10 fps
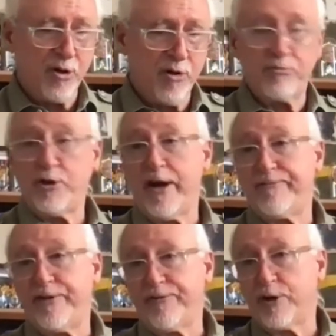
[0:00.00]
Uh, you
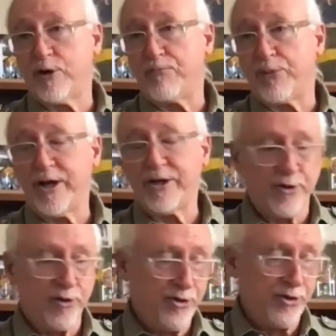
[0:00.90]
have different
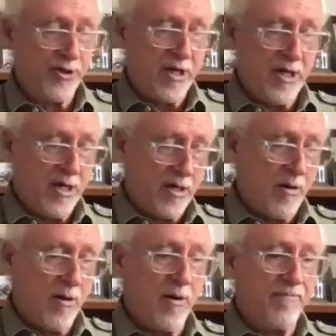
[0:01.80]
compressors.
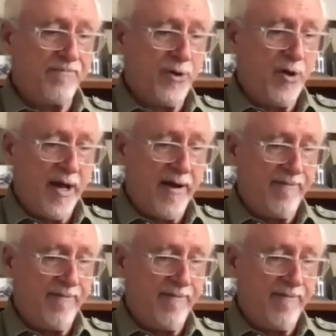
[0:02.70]
Uh, you have